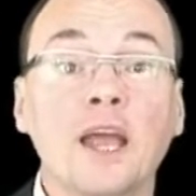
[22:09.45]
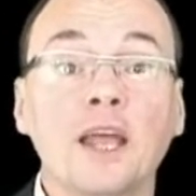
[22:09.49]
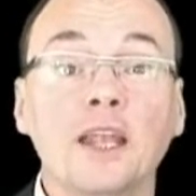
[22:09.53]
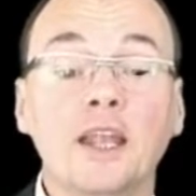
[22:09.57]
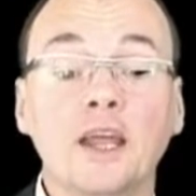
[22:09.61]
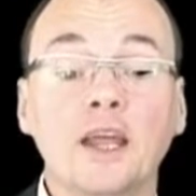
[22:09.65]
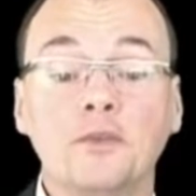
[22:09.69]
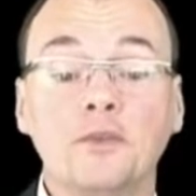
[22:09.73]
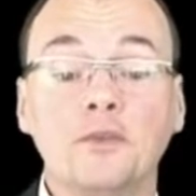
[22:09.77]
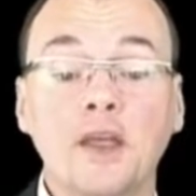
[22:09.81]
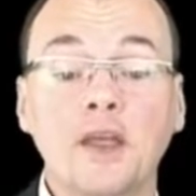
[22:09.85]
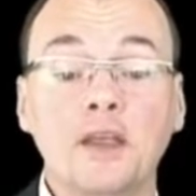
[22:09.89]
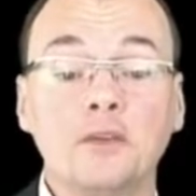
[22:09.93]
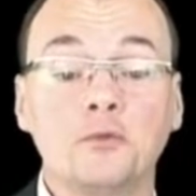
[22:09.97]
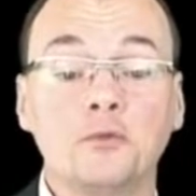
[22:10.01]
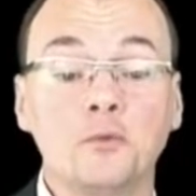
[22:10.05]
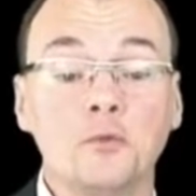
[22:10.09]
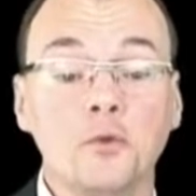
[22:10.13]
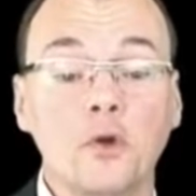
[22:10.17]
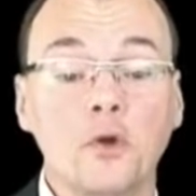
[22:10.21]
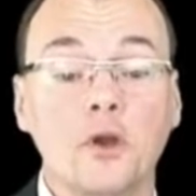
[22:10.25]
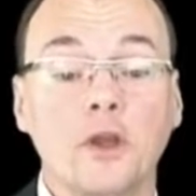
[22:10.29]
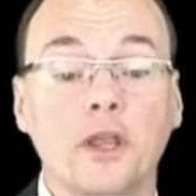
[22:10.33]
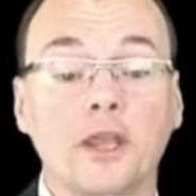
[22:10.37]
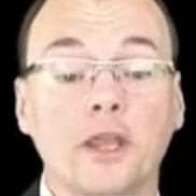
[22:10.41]
Now, if that's
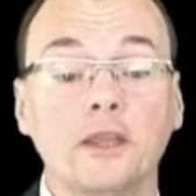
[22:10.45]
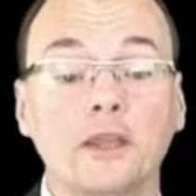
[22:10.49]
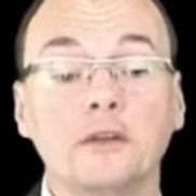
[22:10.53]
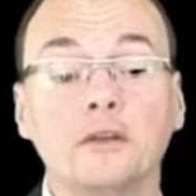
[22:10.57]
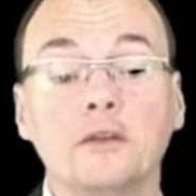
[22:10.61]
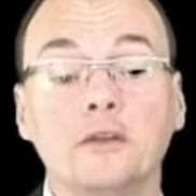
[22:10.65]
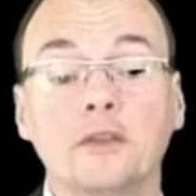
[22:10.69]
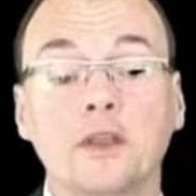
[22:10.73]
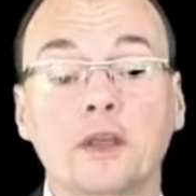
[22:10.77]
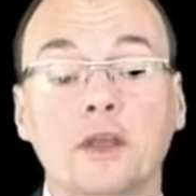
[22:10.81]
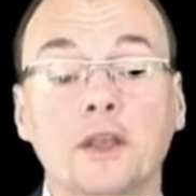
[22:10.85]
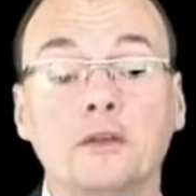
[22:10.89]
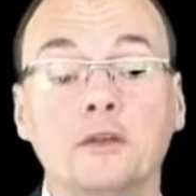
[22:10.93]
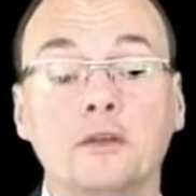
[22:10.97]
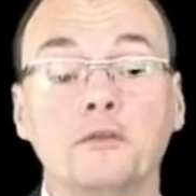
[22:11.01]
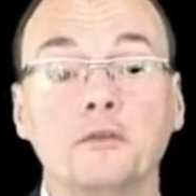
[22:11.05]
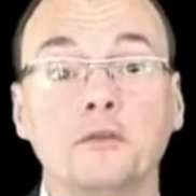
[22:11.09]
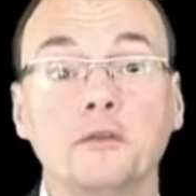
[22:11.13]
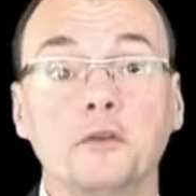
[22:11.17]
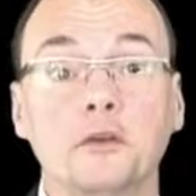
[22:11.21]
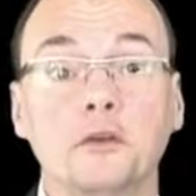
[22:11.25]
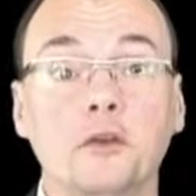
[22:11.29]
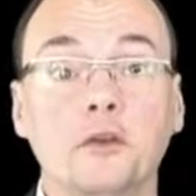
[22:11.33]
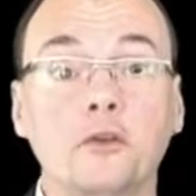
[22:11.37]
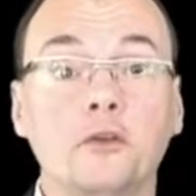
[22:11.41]
right,
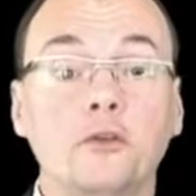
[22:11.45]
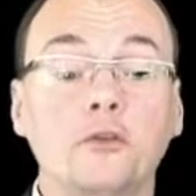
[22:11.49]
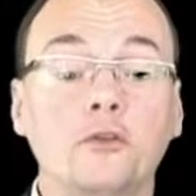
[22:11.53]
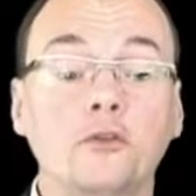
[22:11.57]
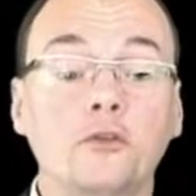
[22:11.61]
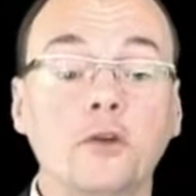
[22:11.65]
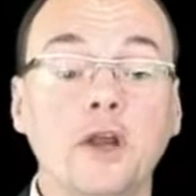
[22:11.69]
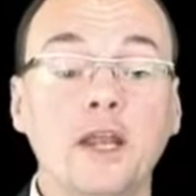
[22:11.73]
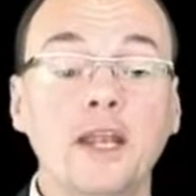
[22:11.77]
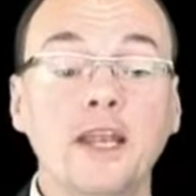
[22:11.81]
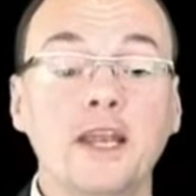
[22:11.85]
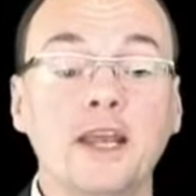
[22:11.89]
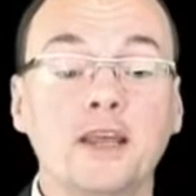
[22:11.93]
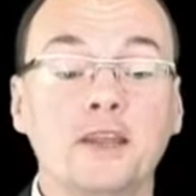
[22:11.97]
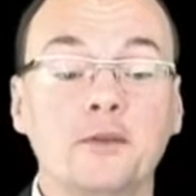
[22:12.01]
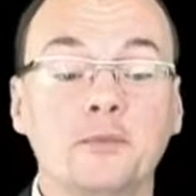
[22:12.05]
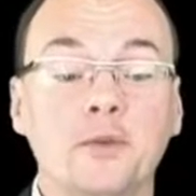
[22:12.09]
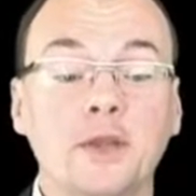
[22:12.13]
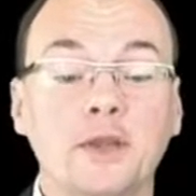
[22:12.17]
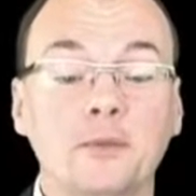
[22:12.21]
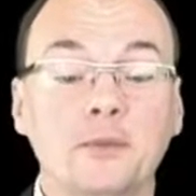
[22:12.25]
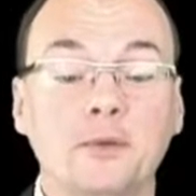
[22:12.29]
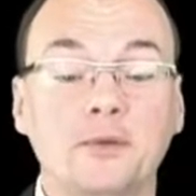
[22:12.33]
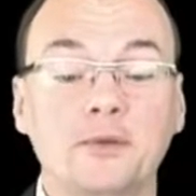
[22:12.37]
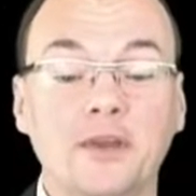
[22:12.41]
then constraining other
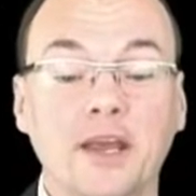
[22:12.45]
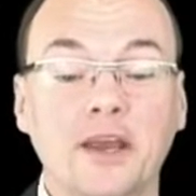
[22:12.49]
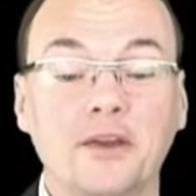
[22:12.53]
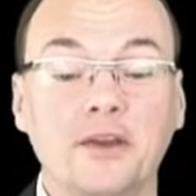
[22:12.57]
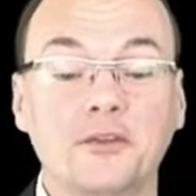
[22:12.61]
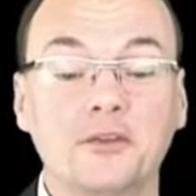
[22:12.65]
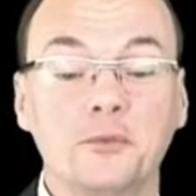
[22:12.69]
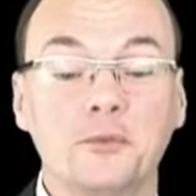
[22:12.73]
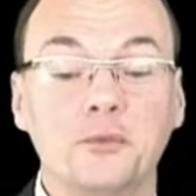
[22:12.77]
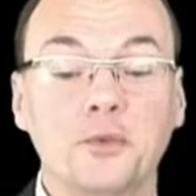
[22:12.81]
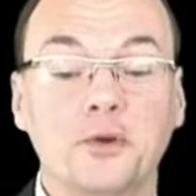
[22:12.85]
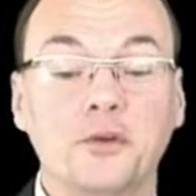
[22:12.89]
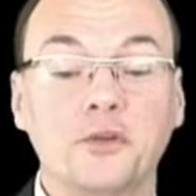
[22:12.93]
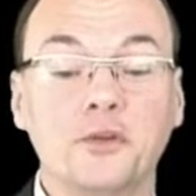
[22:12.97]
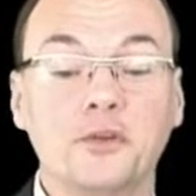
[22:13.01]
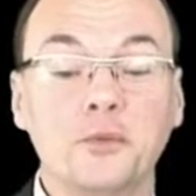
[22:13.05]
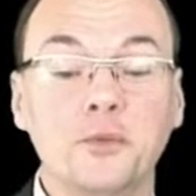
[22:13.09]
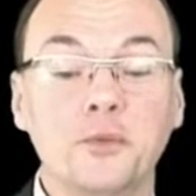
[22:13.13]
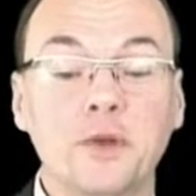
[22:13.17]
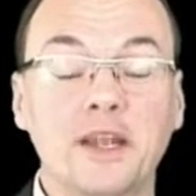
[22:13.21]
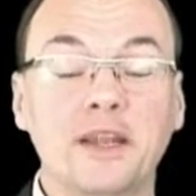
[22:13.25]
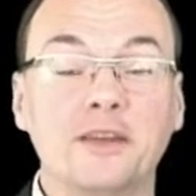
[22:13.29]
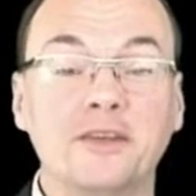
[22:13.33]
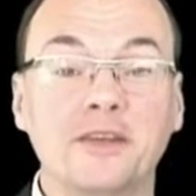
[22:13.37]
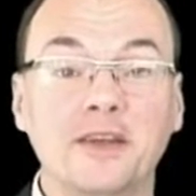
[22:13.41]
people's action
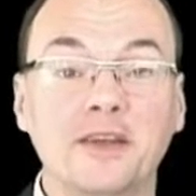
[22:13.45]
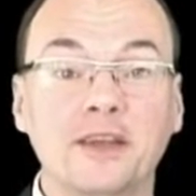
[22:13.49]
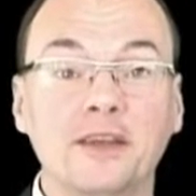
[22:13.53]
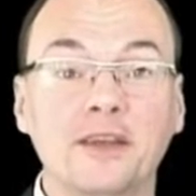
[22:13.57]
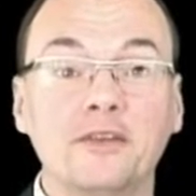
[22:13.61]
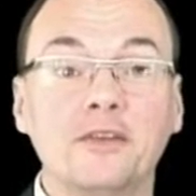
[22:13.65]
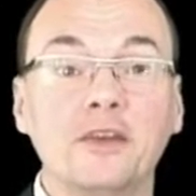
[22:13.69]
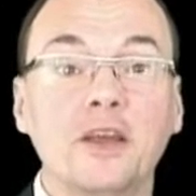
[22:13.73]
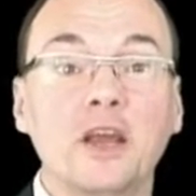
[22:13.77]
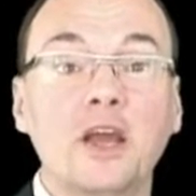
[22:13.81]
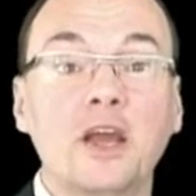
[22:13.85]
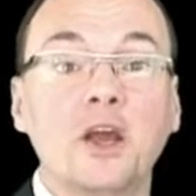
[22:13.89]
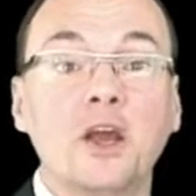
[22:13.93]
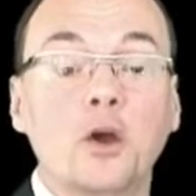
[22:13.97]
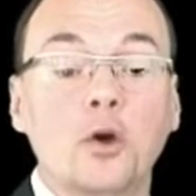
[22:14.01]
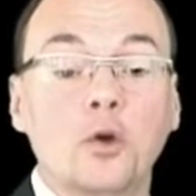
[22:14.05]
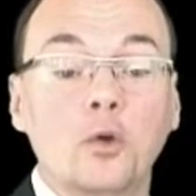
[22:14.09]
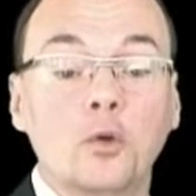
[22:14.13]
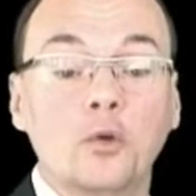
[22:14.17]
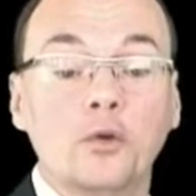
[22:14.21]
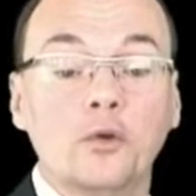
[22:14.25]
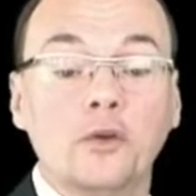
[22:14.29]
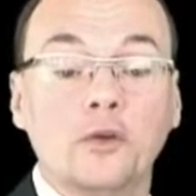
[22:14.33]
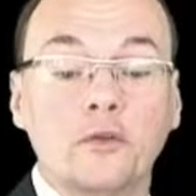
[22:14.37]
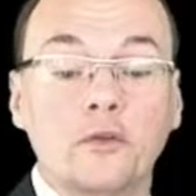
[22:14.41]
possibilities
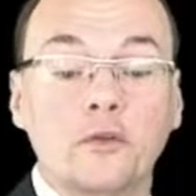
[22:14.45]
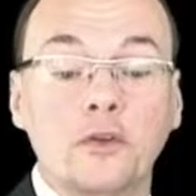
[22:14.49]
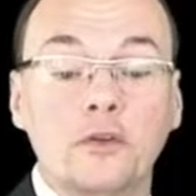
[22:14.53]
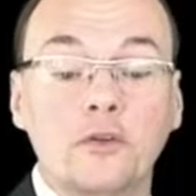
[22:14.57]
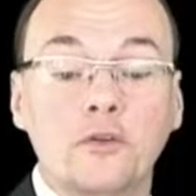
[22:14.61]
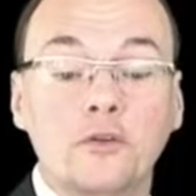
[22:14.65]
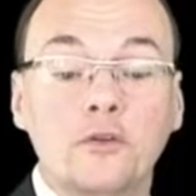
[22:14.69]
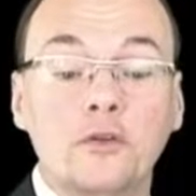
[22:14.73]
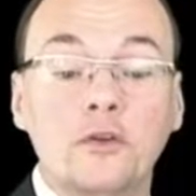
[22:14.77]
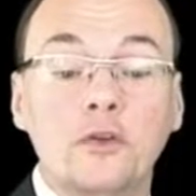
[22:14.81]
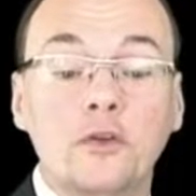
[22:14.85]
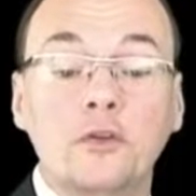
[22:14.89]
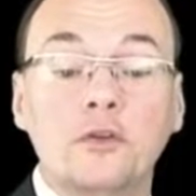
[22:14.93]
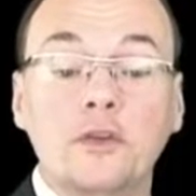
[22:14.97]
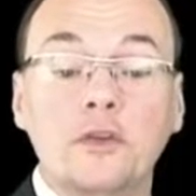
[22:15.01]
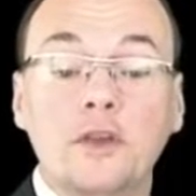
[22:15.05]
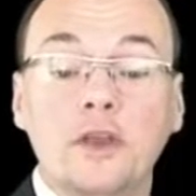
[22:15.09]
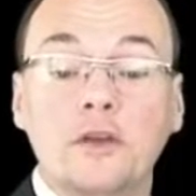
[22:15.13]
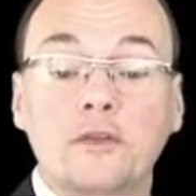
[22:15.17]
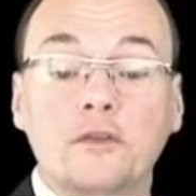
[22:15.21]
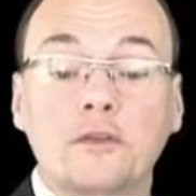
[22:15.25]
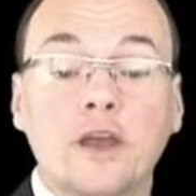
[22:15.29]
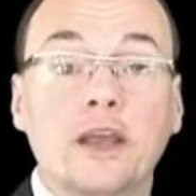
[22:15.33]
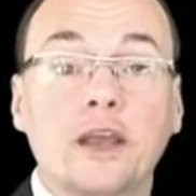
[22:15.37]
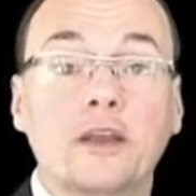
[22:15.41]
ought to reduce the
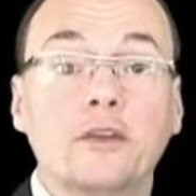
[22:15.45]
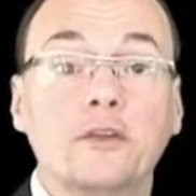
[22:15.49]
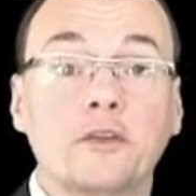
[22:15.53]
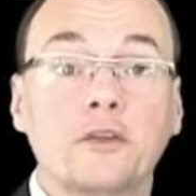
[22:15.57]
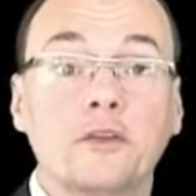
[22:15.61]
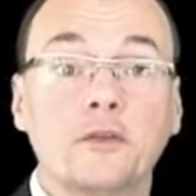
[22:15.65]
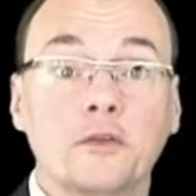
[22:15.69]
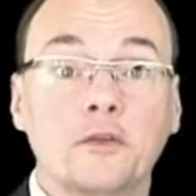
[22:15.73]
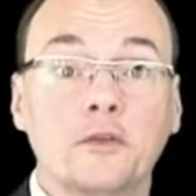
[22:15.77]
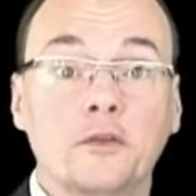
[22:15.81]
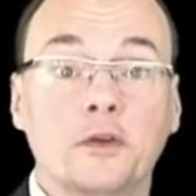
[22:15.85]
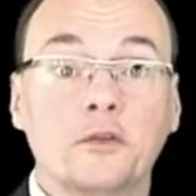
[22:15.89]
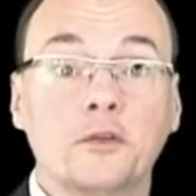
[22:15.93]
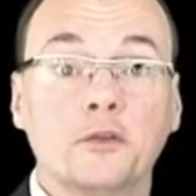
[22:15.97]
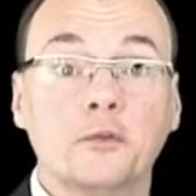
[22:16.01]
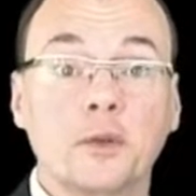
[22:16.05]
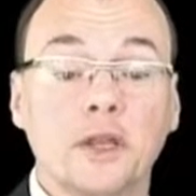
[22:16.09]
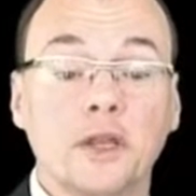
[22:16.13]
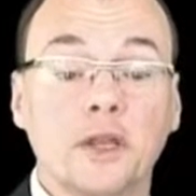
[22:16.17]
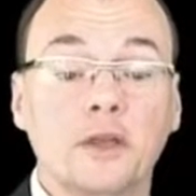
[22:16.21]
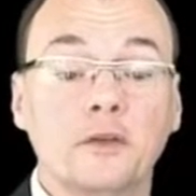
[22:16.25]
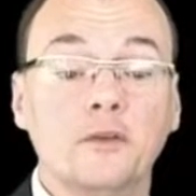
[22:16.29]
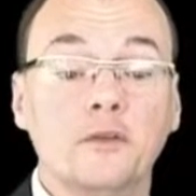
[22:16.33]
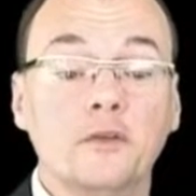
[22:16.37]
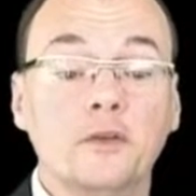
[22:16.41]
effects of the false
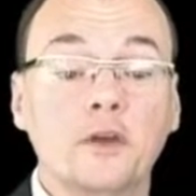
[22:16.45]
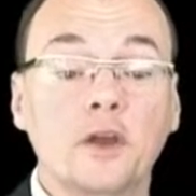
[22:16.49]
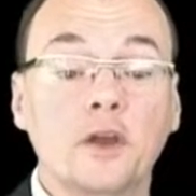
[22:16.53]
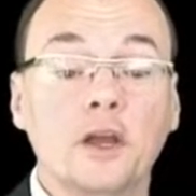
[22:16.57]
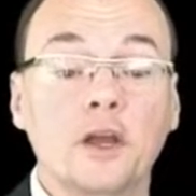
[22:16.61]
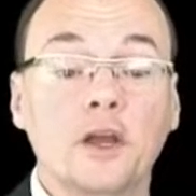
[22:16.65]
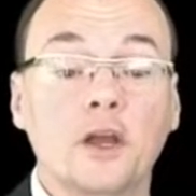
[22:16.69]
belief